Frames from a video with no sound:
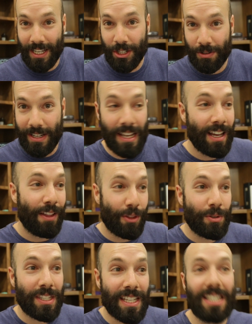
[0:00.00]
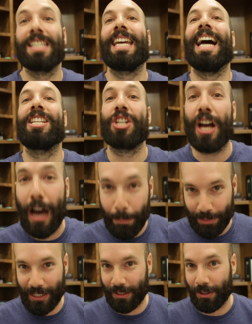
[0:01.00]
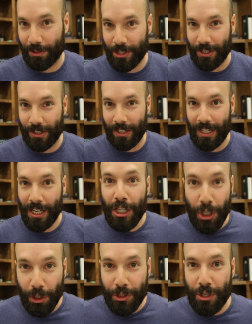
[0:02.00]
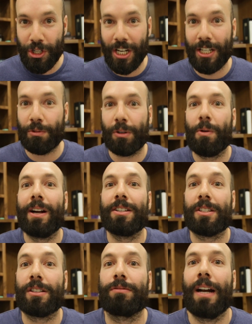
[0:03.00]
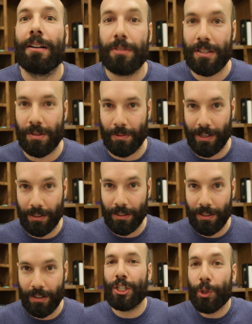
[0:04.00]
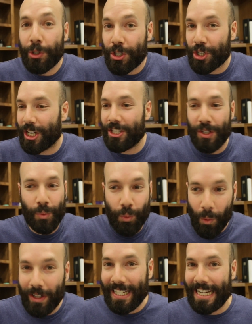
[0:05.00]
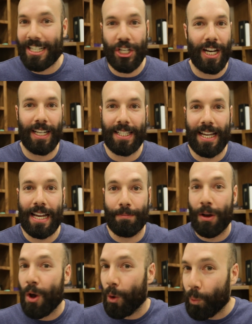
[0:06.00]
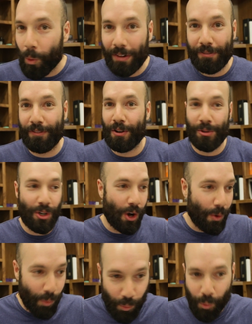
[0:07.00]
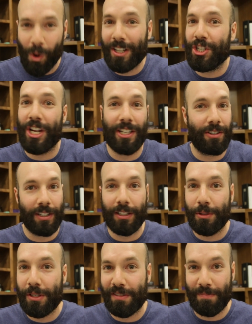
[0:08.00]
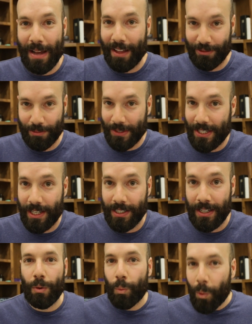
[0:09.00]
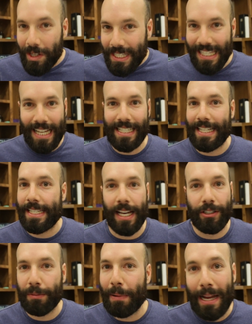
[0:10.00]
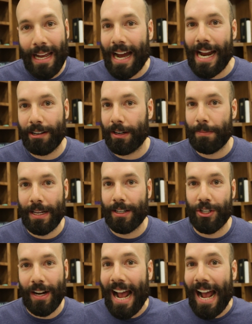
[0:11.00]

century, those things catch up to culture. Culture change requires groundswell. Culture changes 1 inch at a time, 1 phone call, 1 gender-inclusive bathroom sign, 1 sentence uttered by a hiring manager